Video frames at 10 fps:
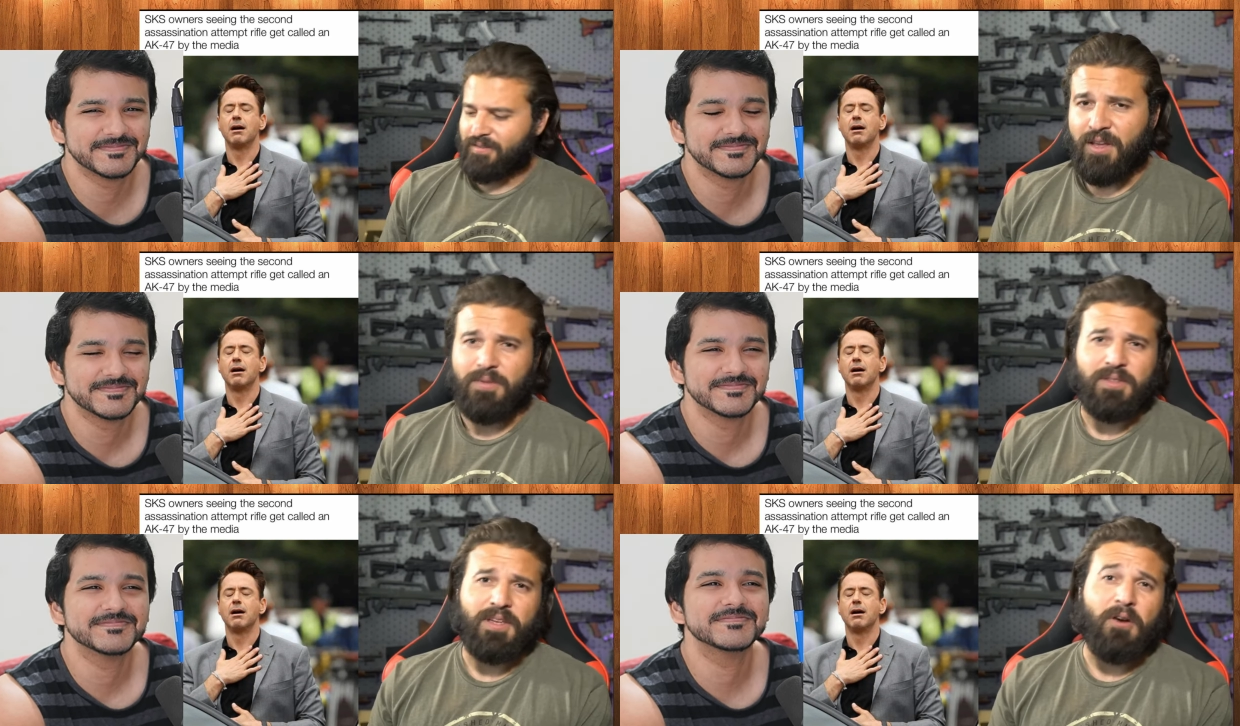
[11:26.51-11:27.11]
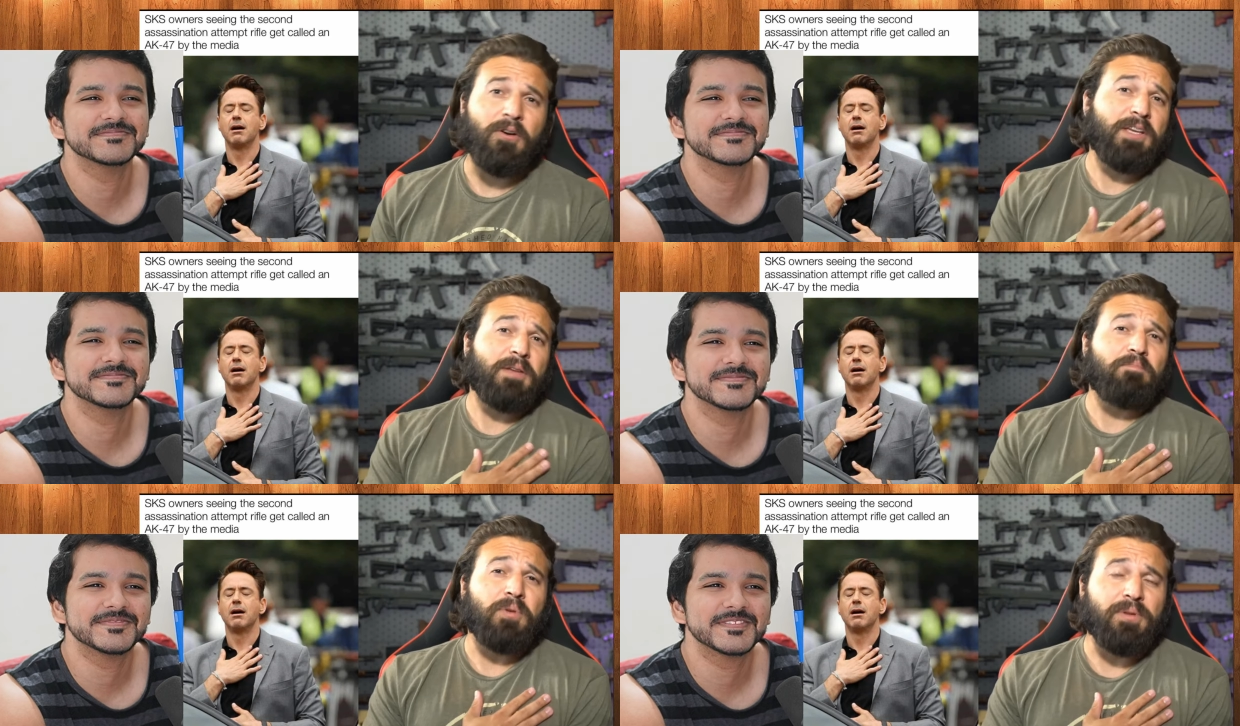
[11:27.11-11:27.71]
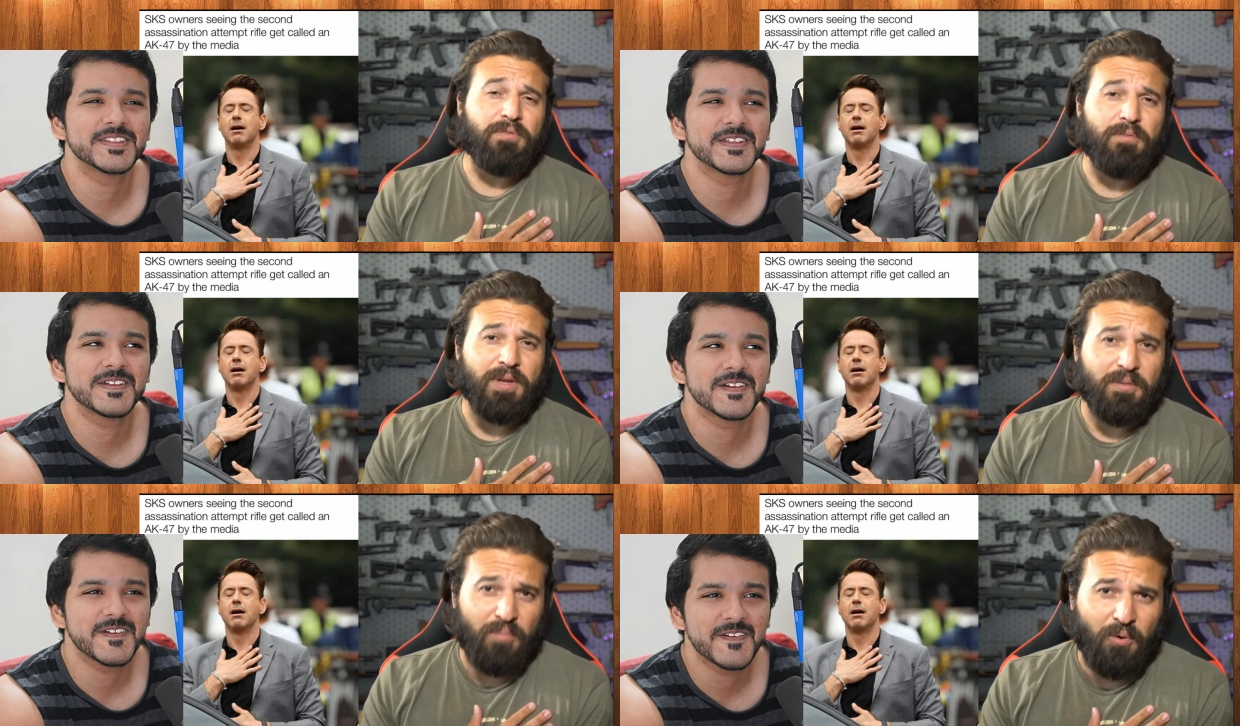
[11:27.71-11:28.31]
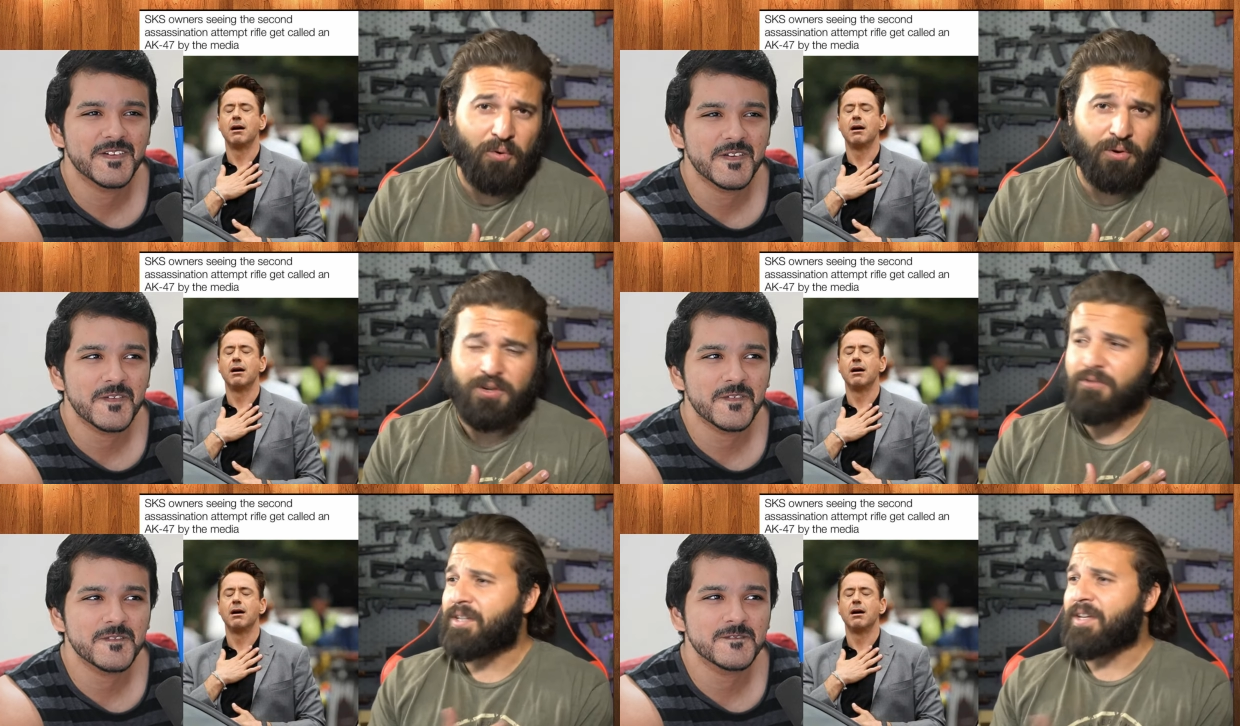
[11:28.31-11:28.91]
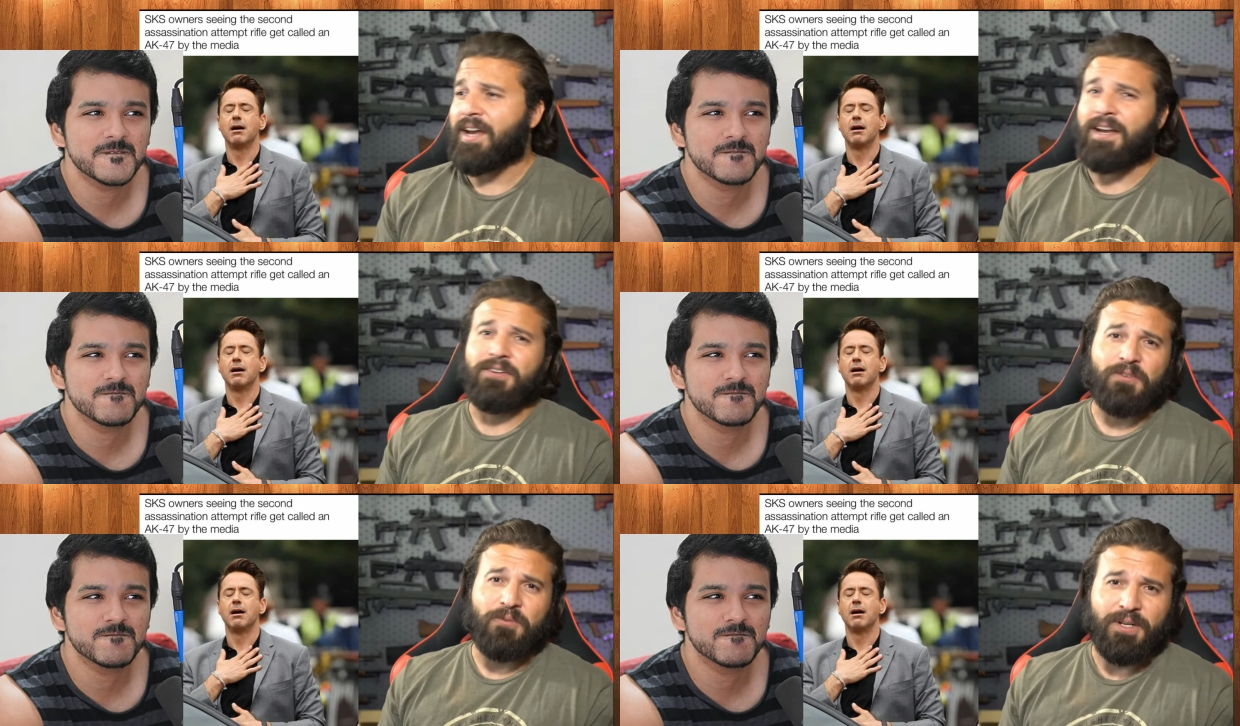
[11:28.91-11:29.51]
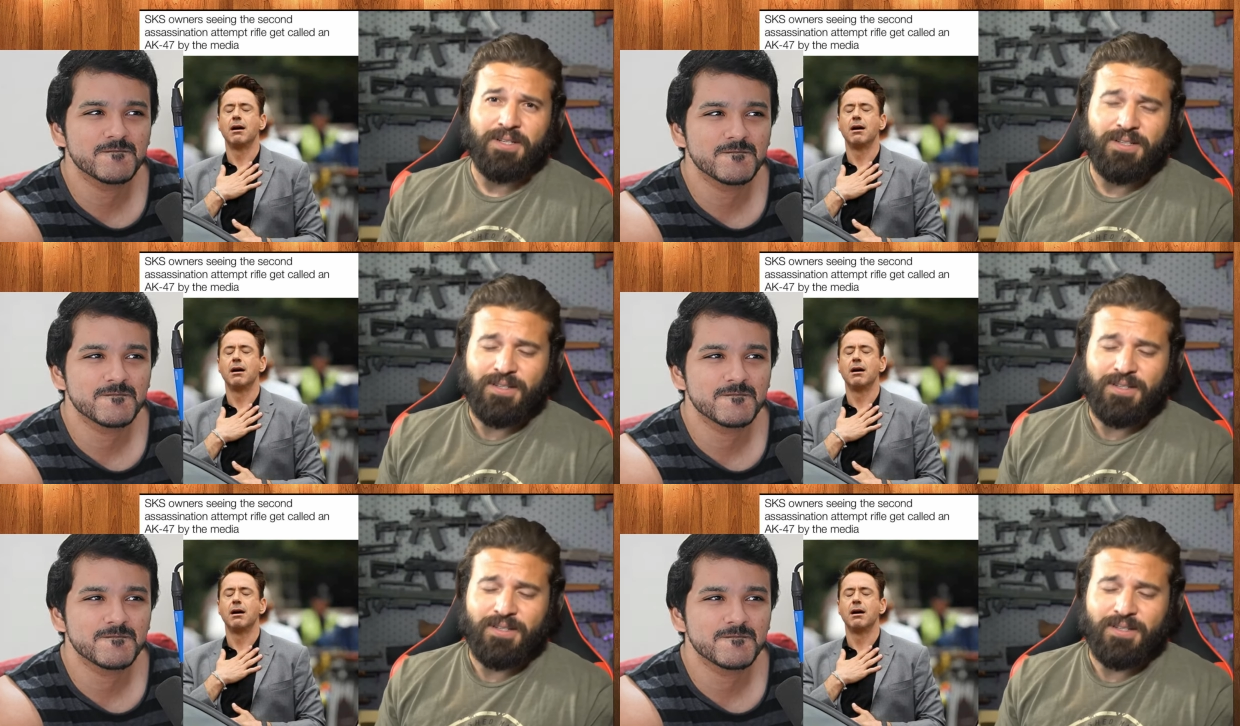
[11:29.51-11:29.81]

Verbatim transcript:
Speaker 1: I mean, they already get bullied for being poor. No need to add to it.